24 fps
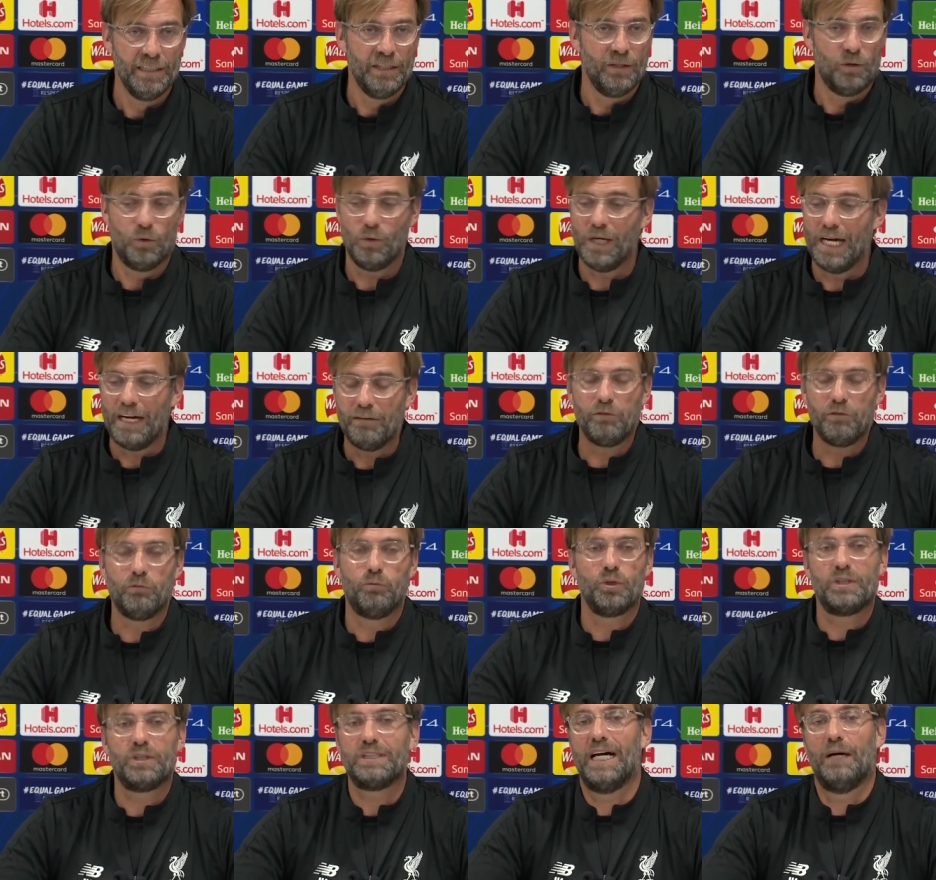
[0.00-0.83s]
whoever
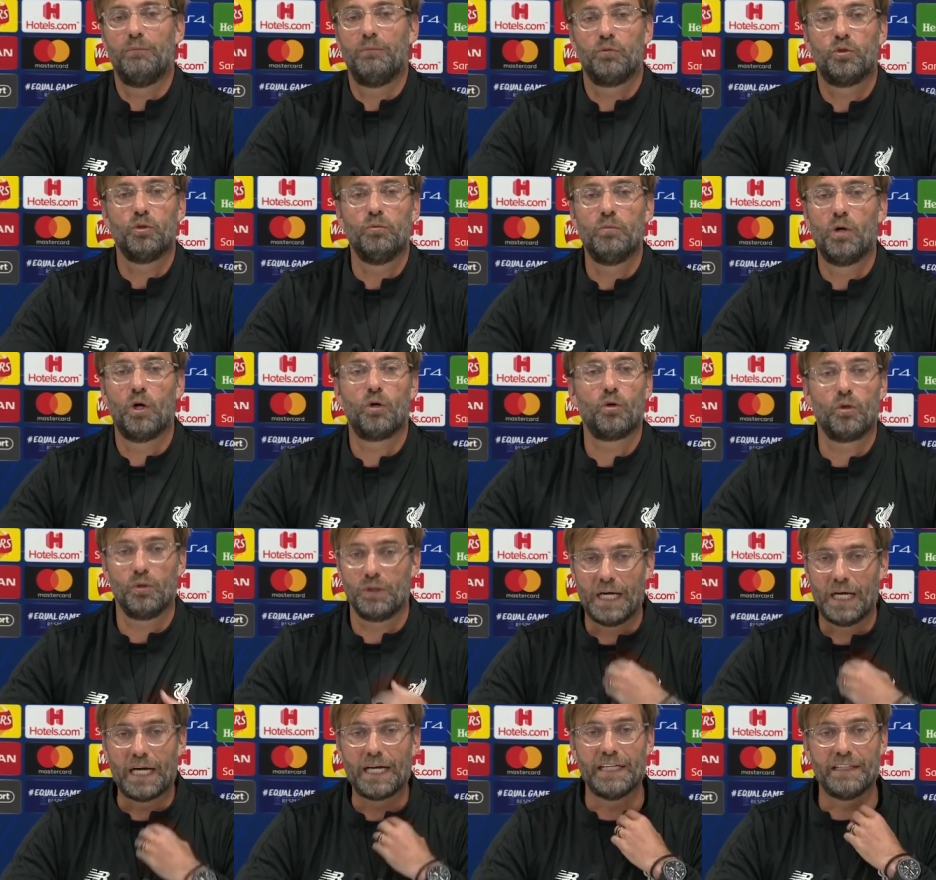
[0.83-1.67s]
would come
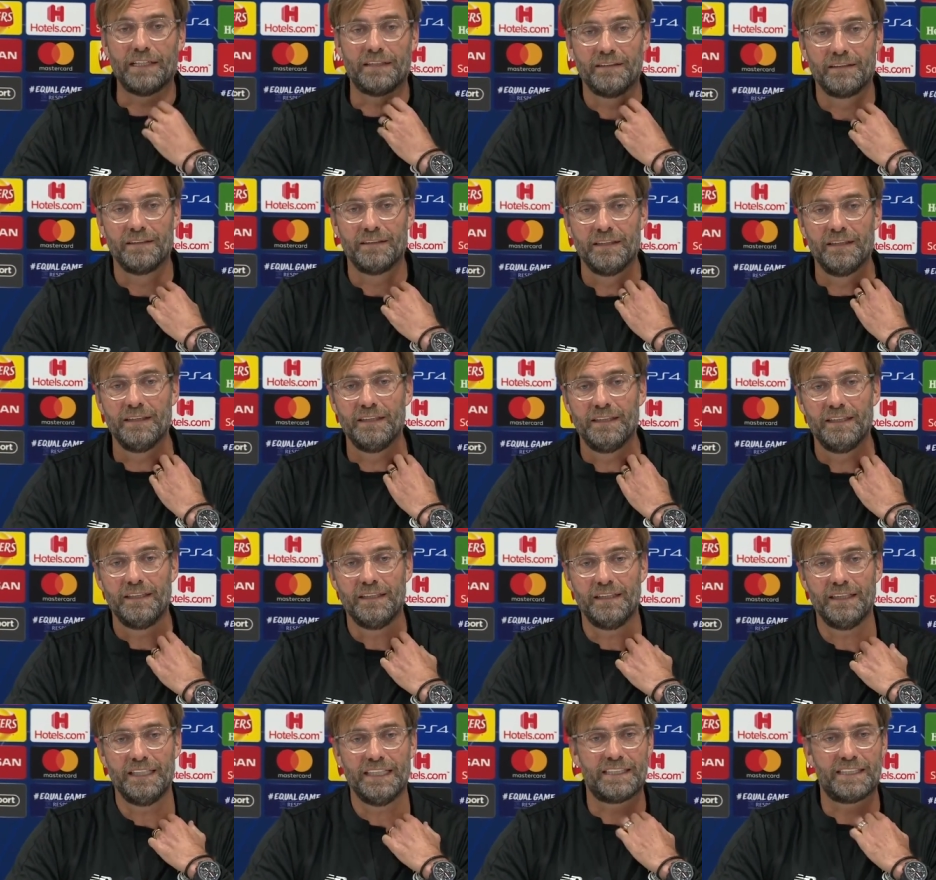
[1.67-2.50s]
tomorrow night,
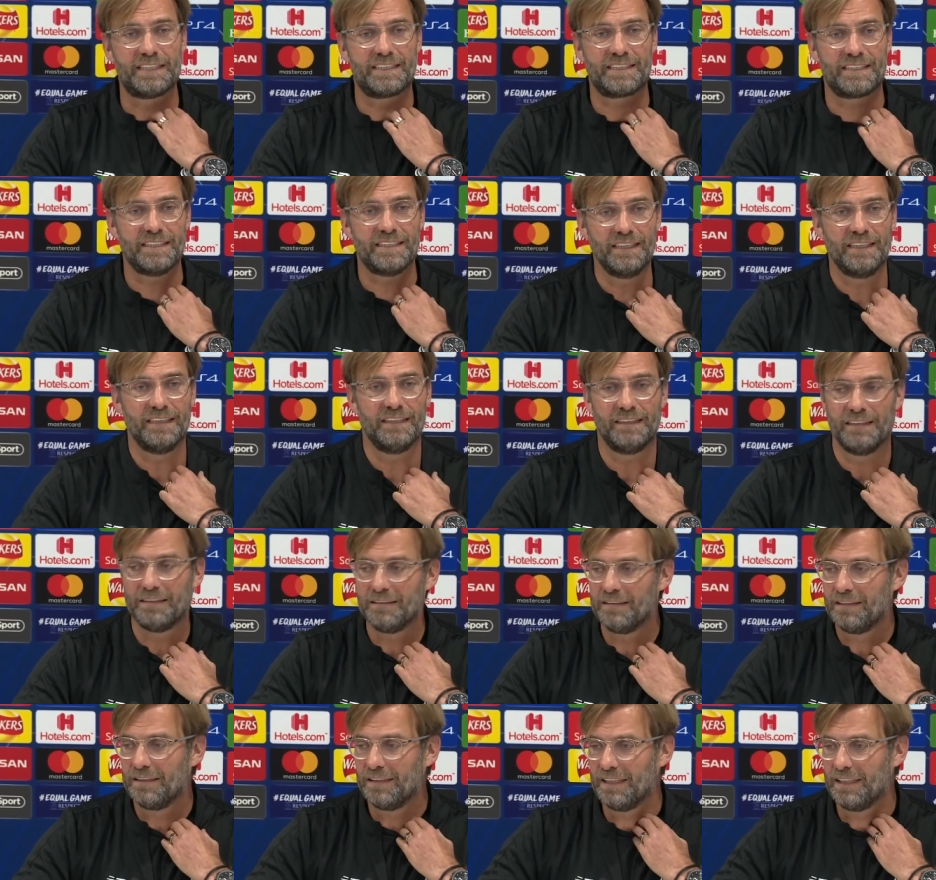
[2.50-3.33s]
it's
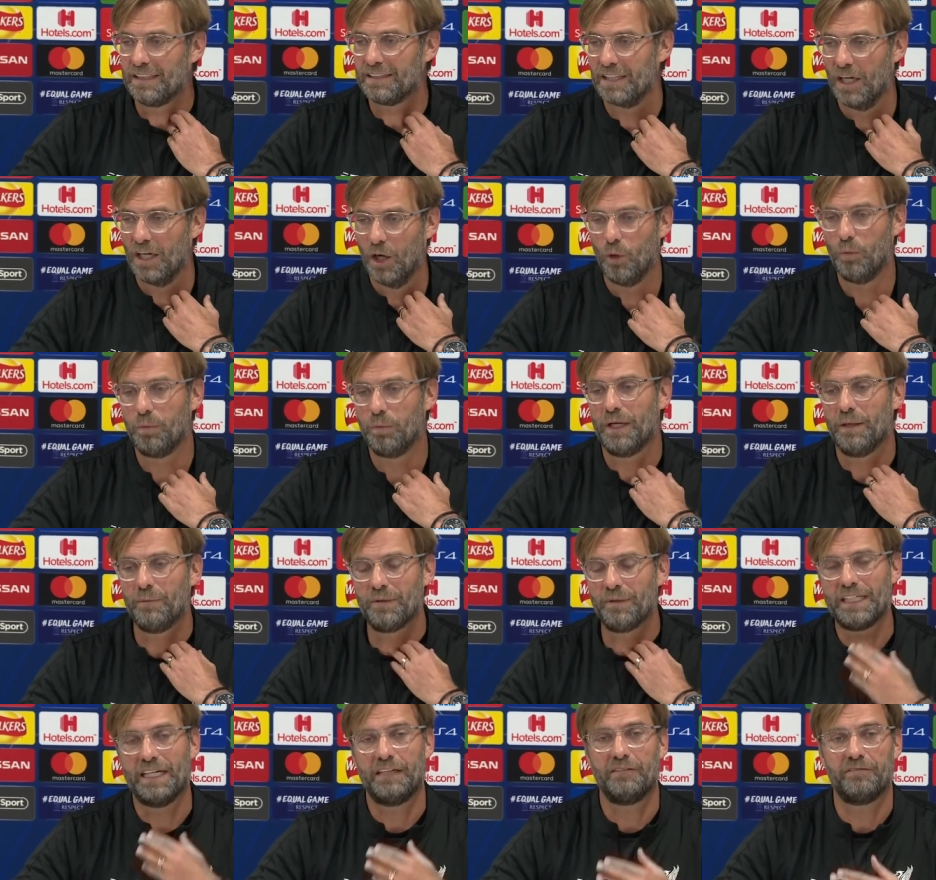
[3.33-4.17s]
it's a home
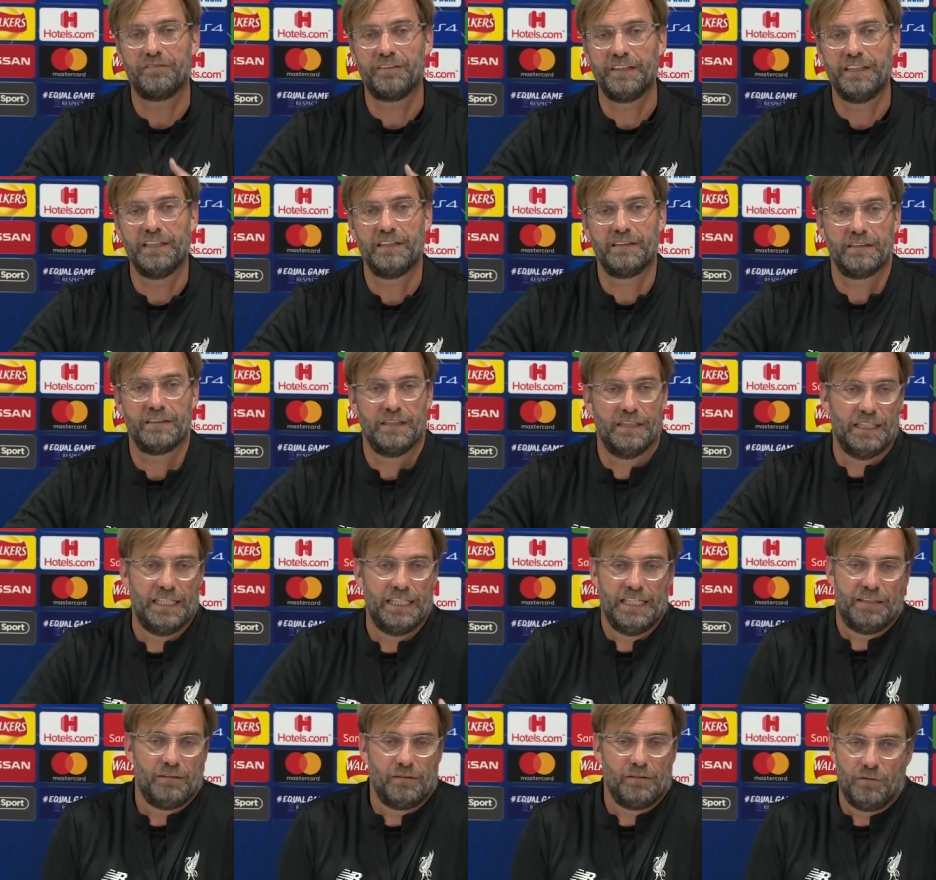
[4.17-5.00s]
game at Anfield,
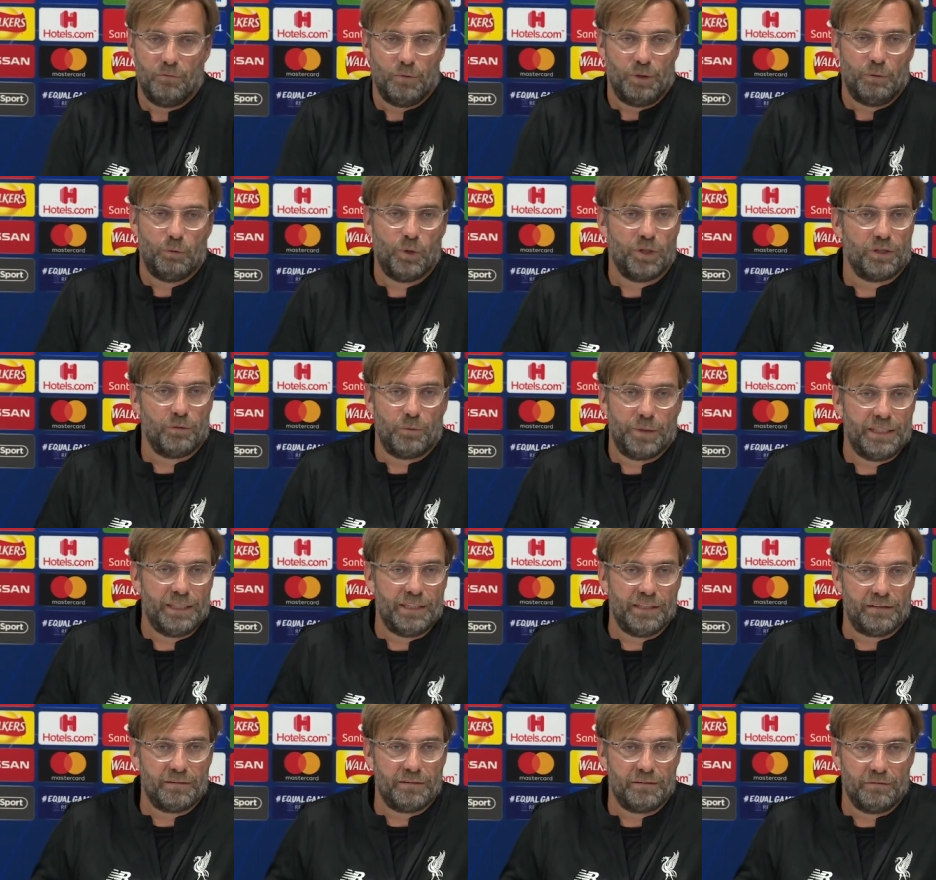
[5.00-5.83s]
and we want to
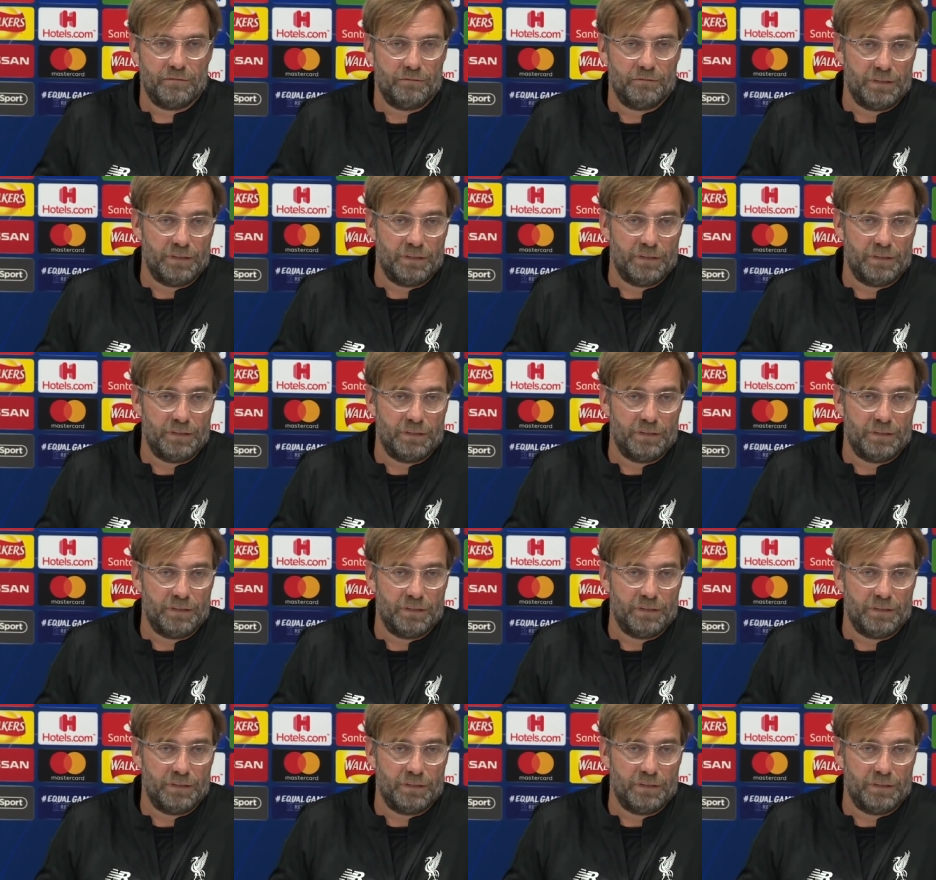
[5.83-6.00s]
win it.